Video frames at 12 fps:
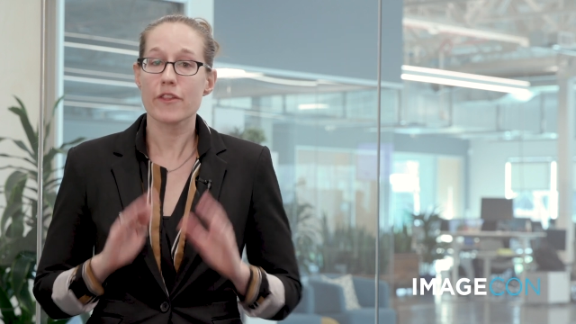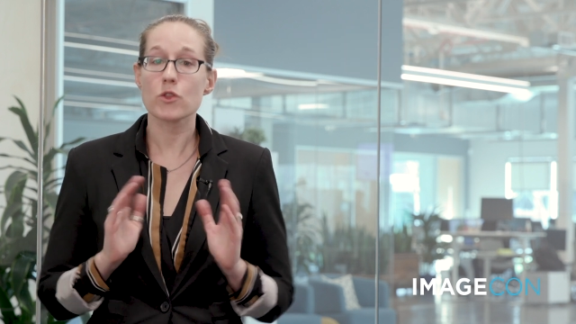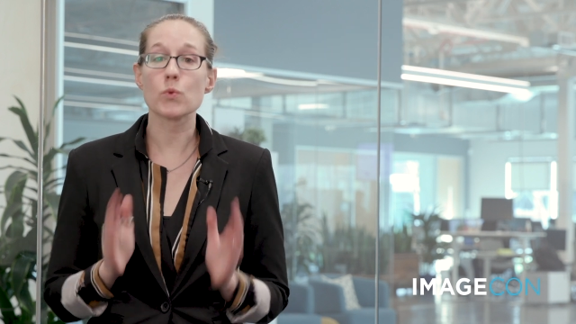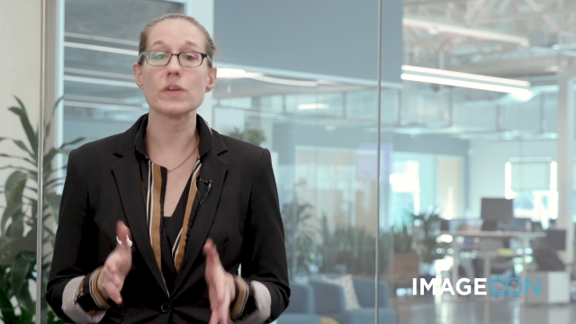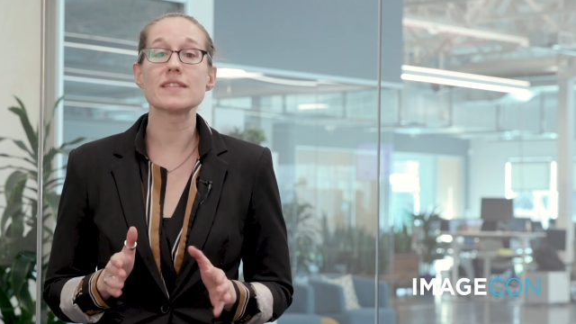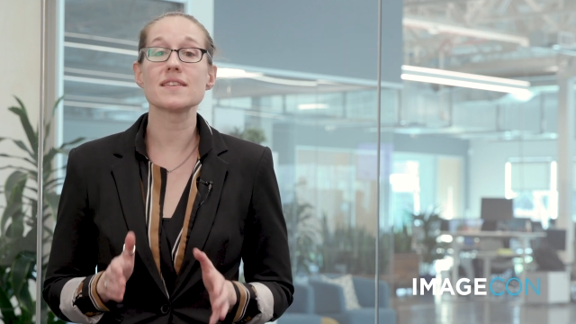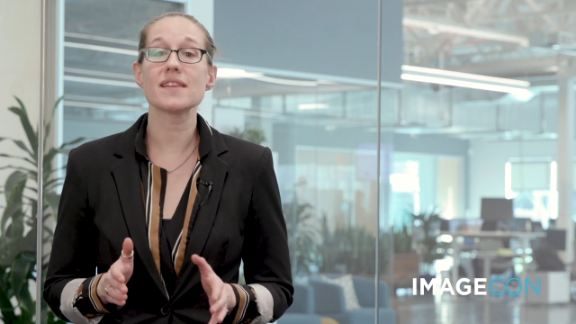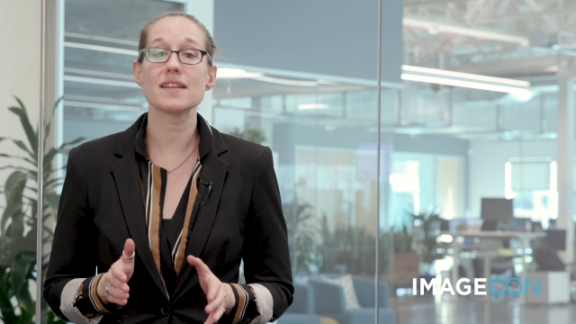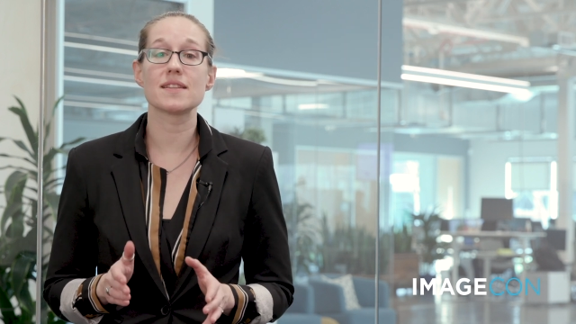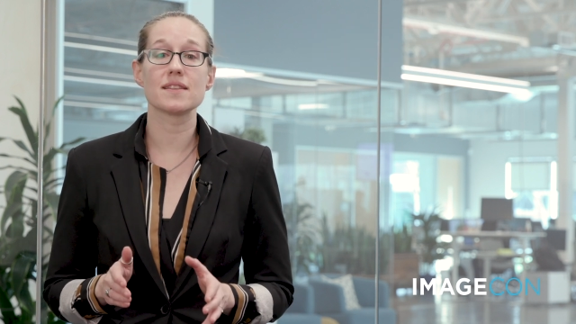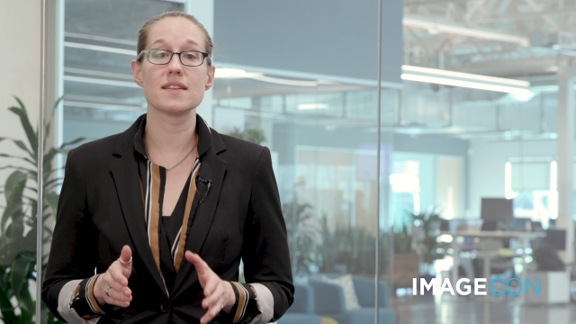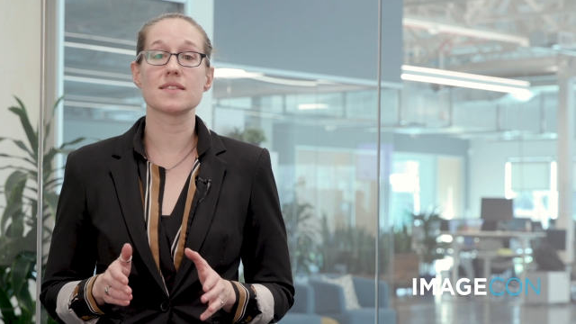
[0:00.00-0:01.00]
The reason they
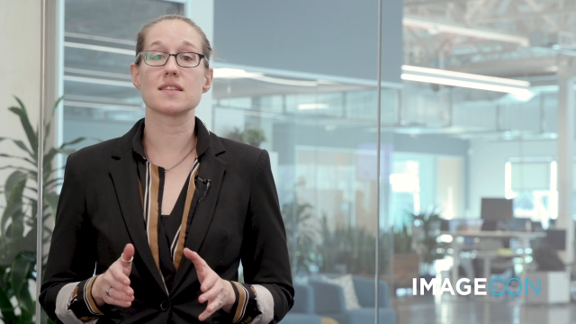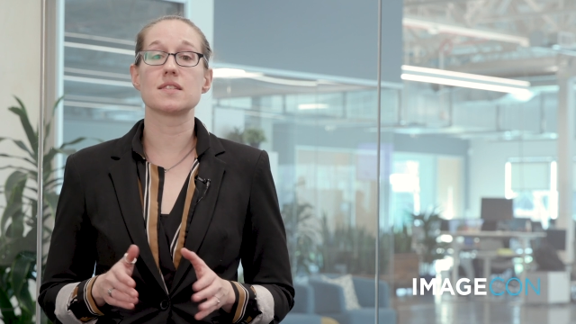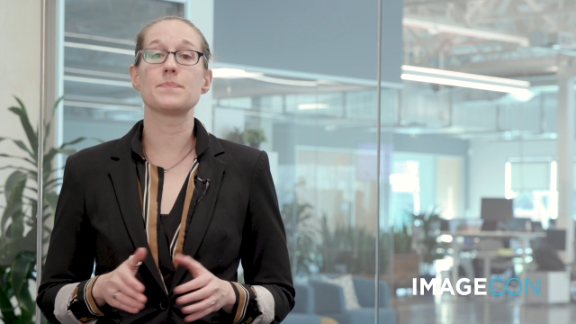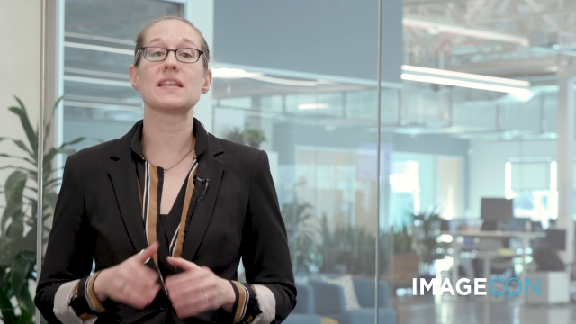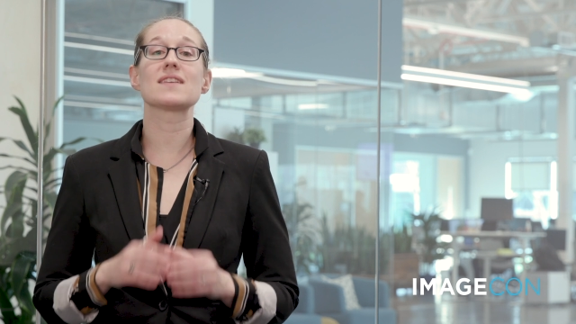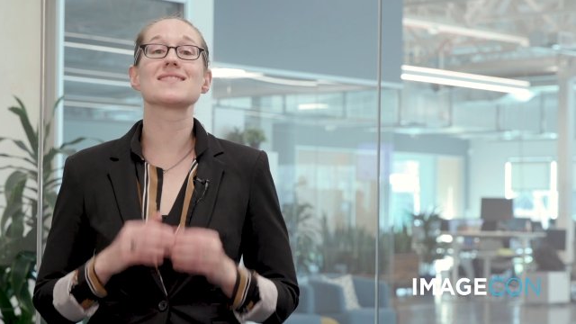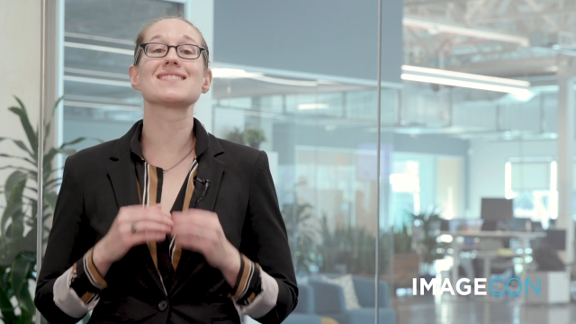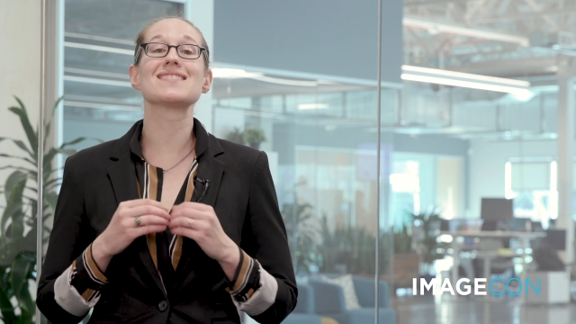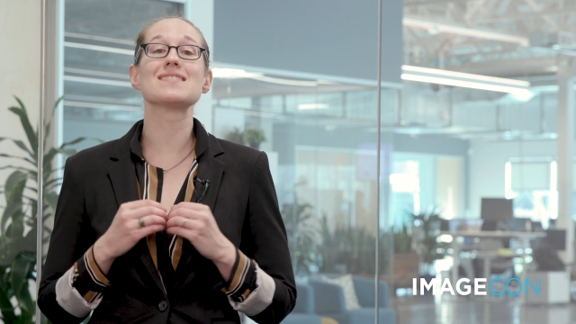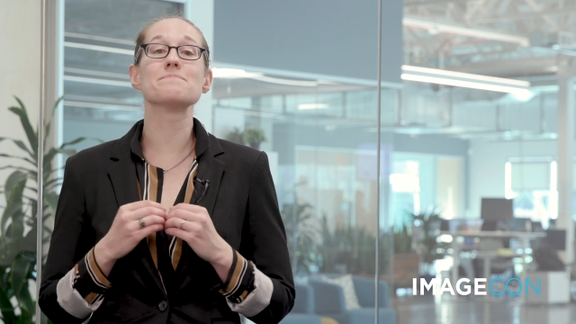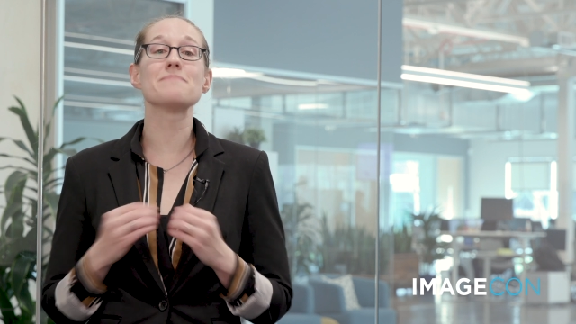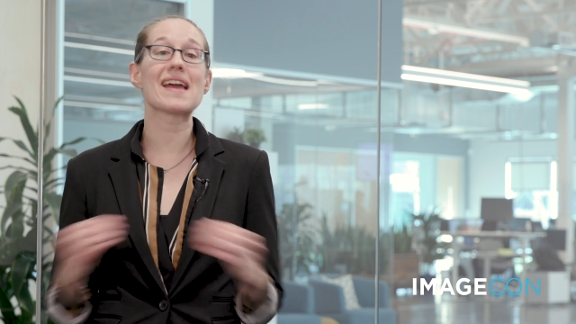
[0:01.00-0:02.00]
did this is because the
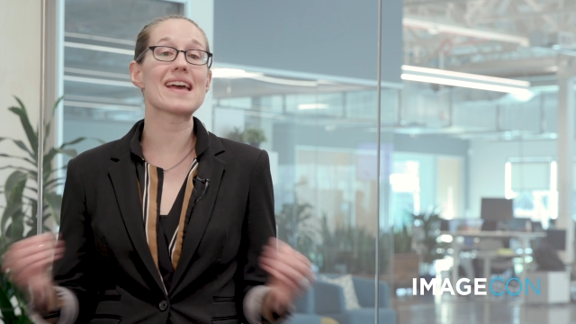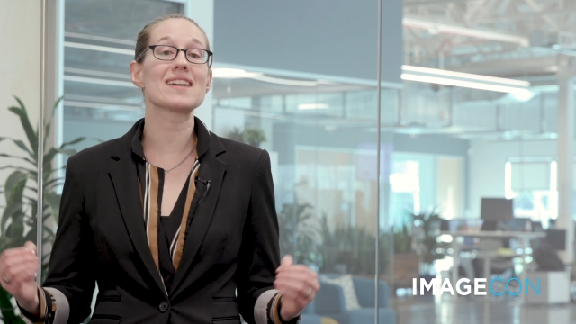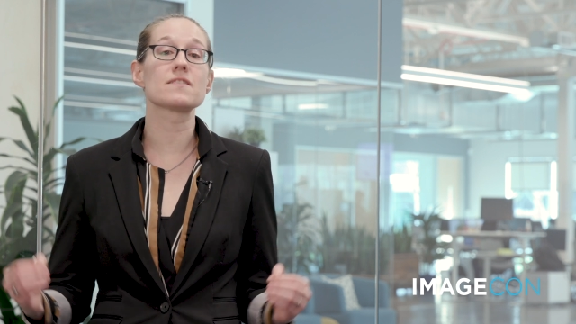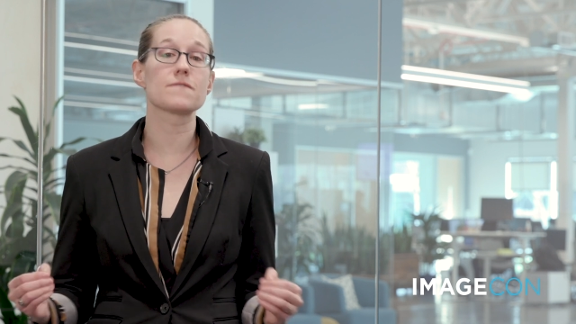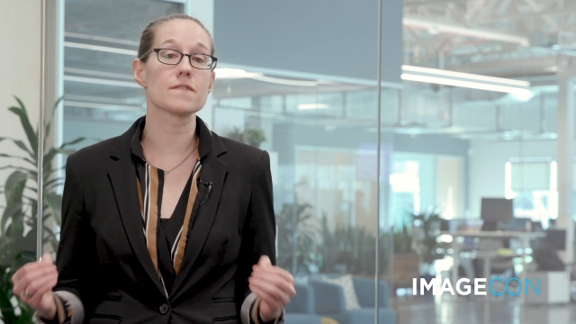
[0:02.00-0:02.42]
demand